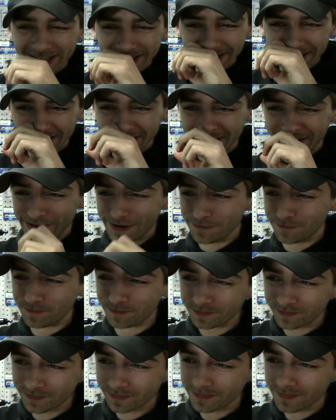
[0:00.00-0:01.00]
and
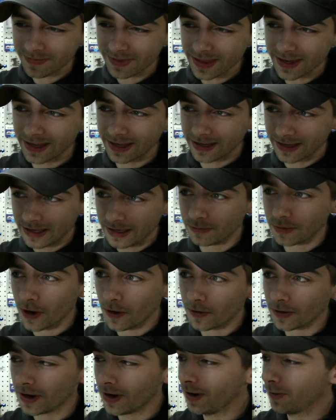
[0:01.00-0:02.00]
um, keep
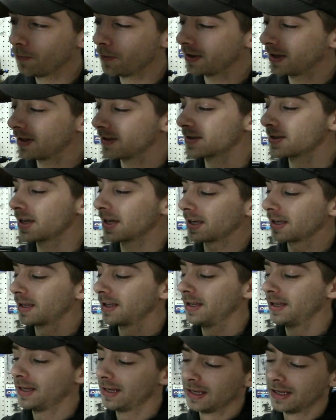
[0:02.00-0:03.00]
going on with this thing.
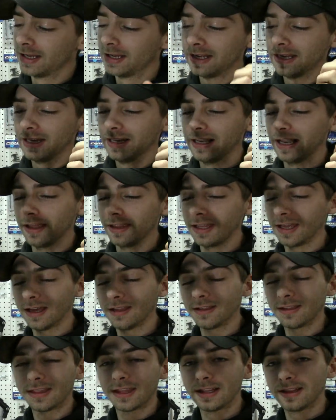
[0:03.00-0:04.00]
Now
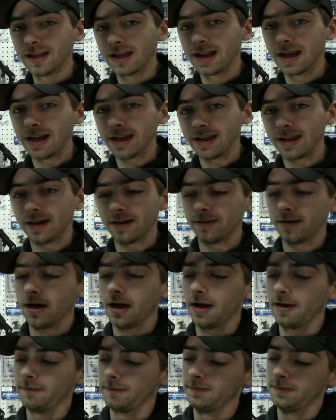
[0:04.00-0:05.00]
the other thing that I
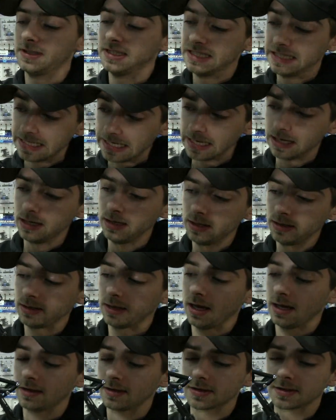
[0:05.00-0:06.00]
have I did
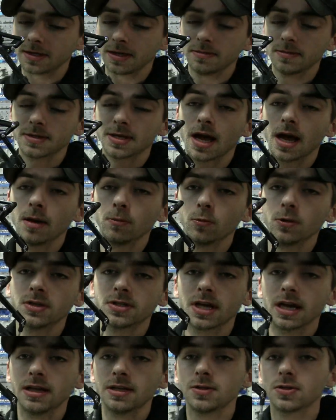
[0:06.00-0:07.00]
at the same time
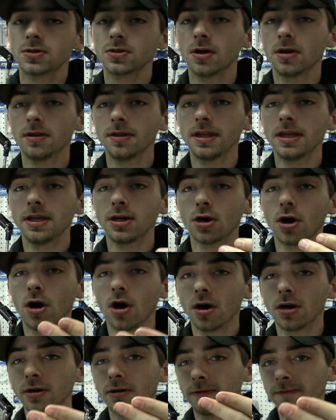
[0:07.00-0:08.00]
was I installed the
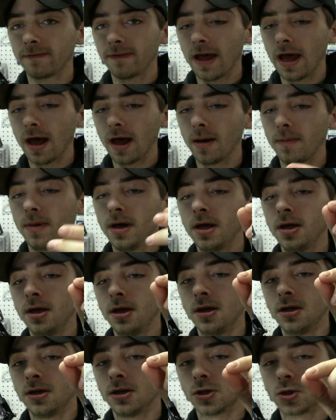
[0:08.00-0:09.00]
Carter Fab
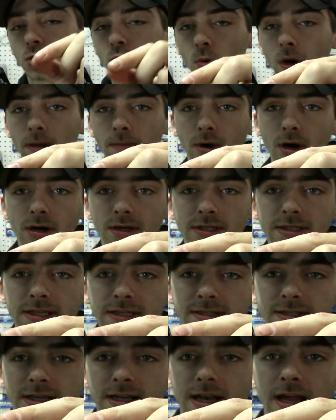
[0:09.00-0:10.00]
sway bar
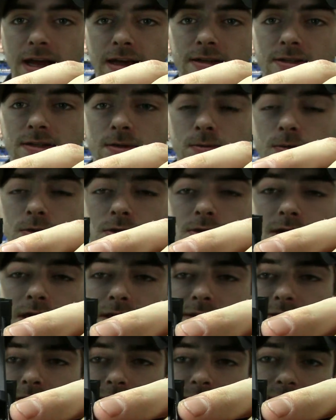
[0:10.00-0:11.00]
disconnects, which you
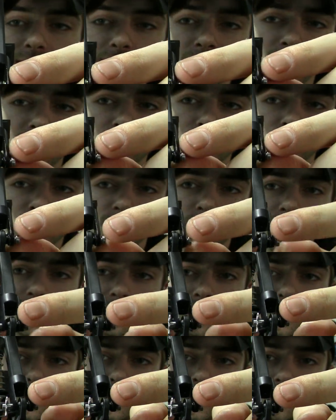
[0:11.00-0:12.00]
guys can see
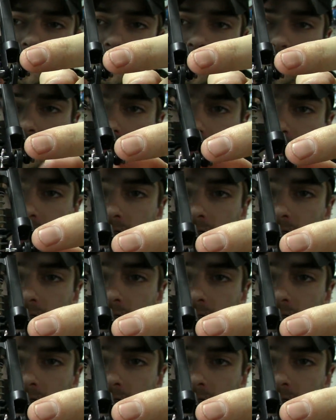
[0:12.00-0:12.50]
right here.